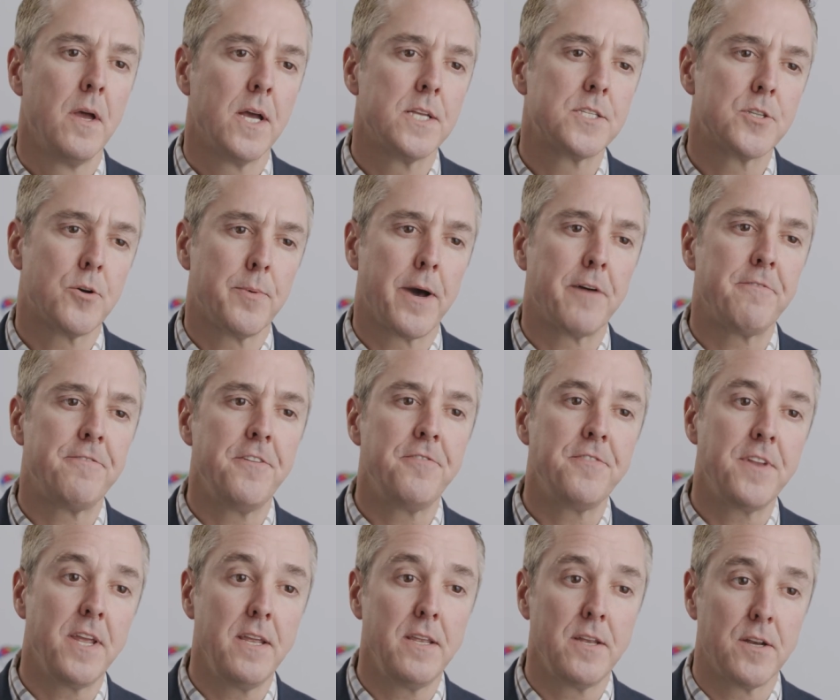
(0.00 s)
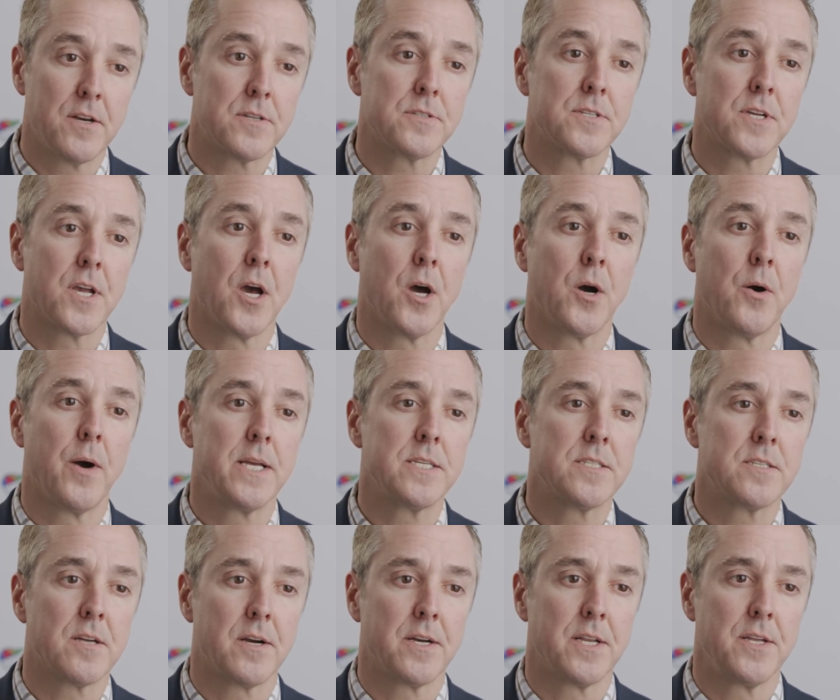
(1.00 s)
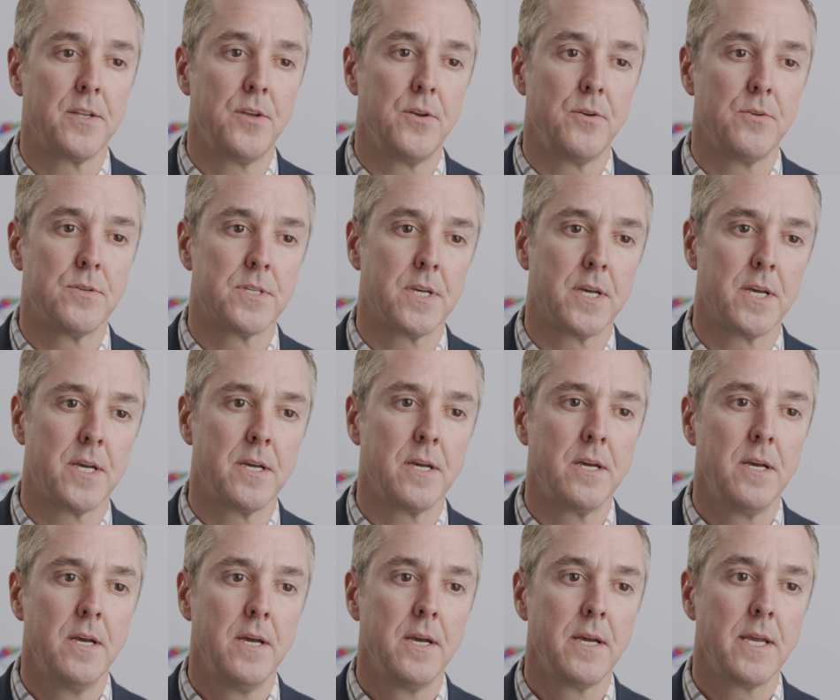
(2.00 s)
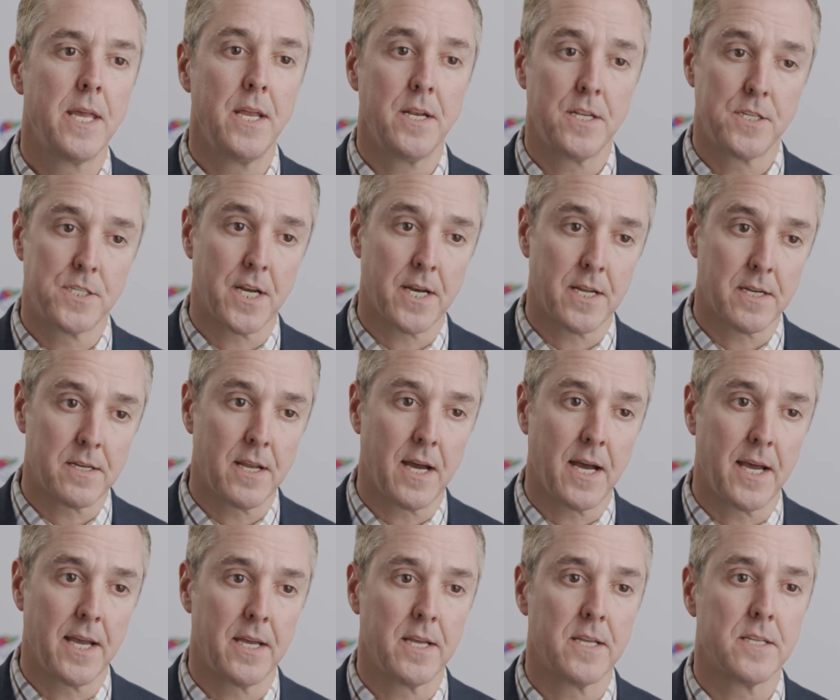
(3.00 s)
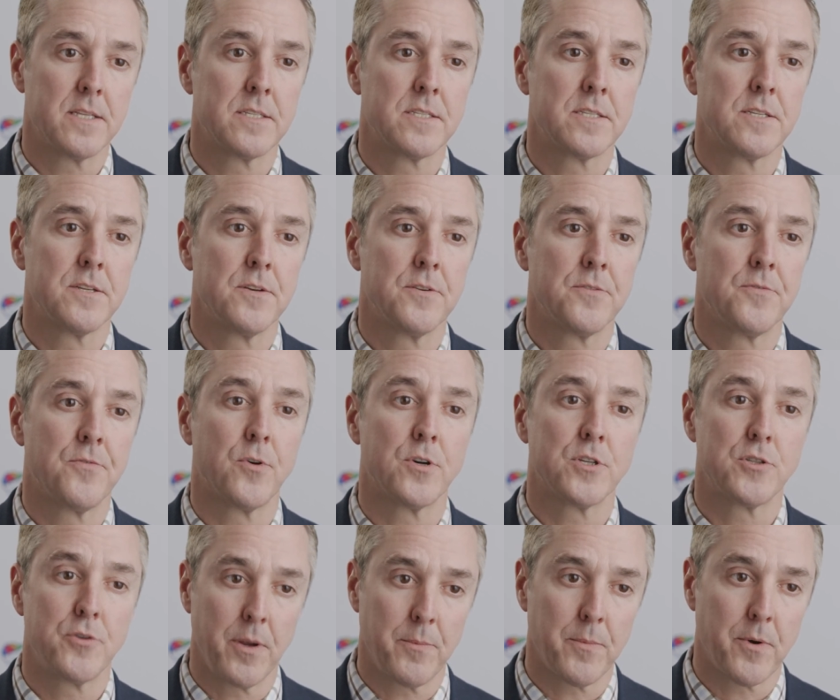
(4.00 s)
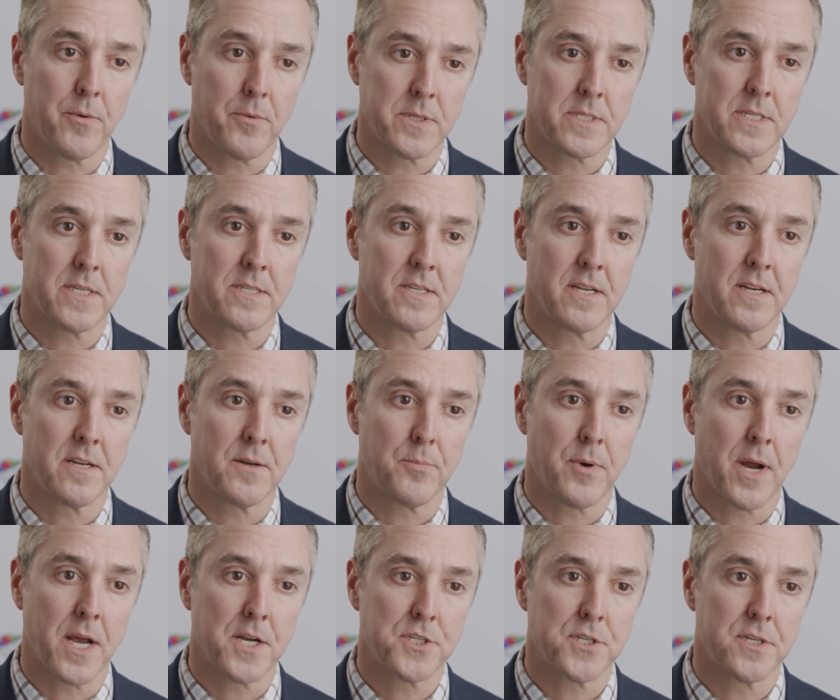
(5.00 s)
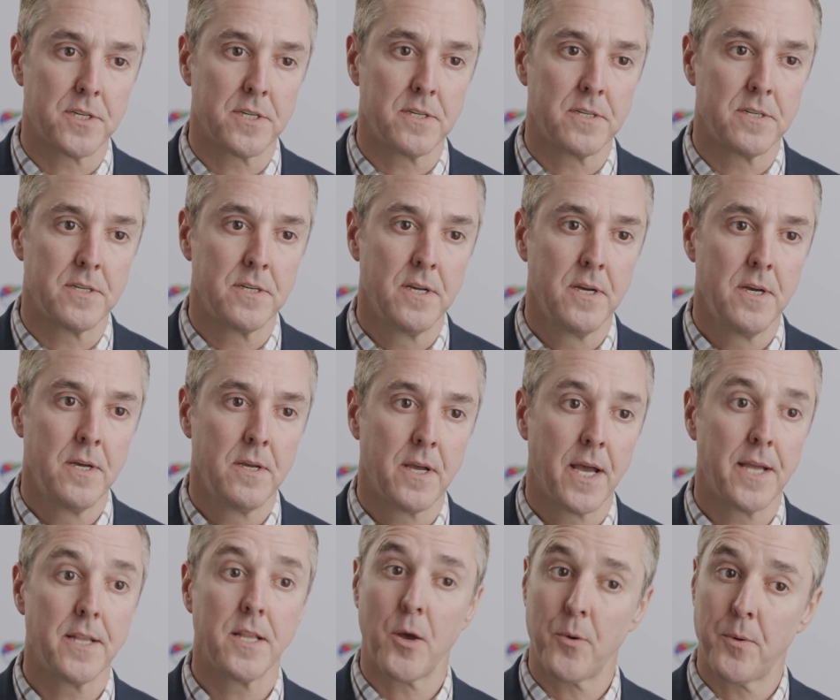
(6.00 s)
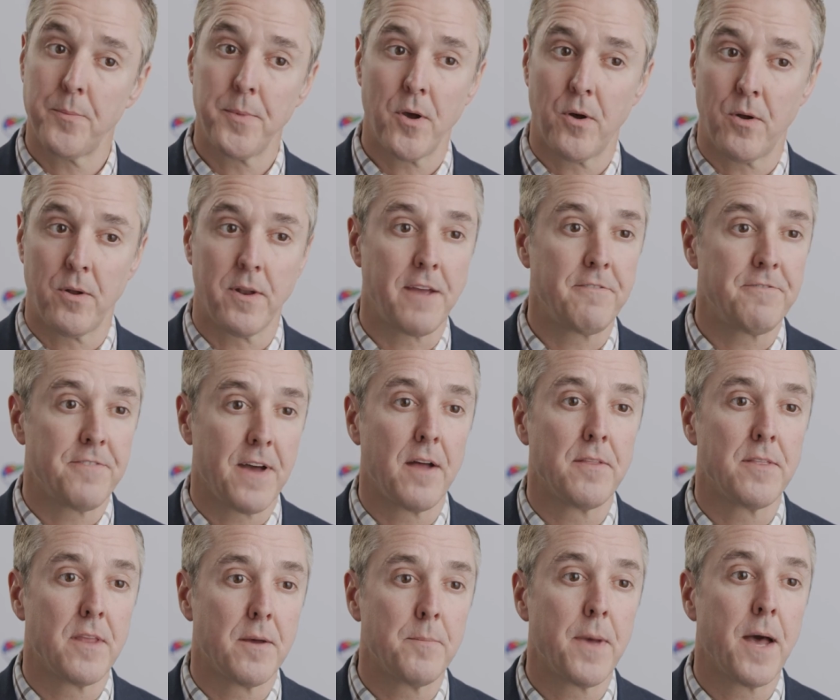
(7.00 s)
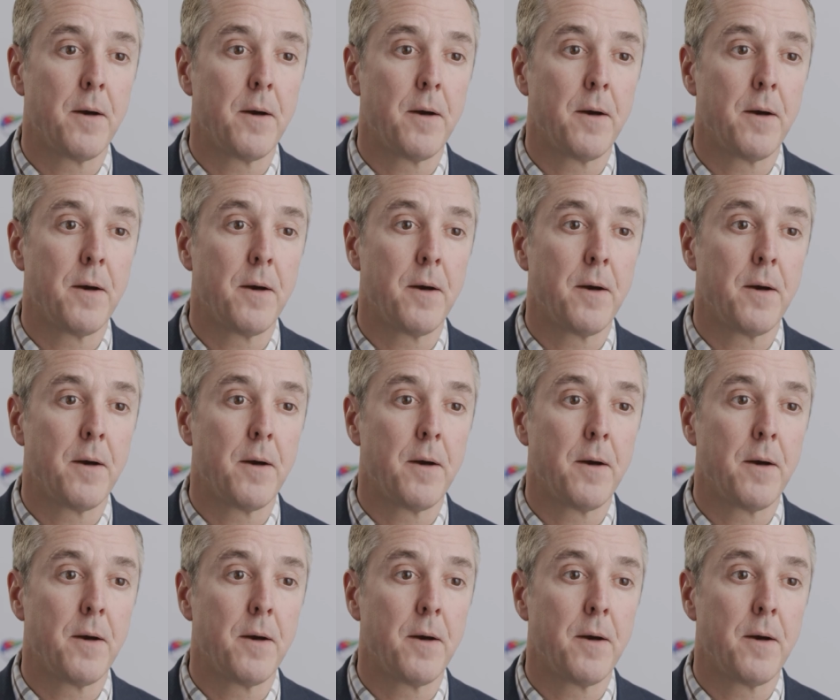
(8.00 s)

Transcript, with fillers: And so about 15 years ago, I started using ketogenic diets for treatment-resistant depression. And lo and behold, I found them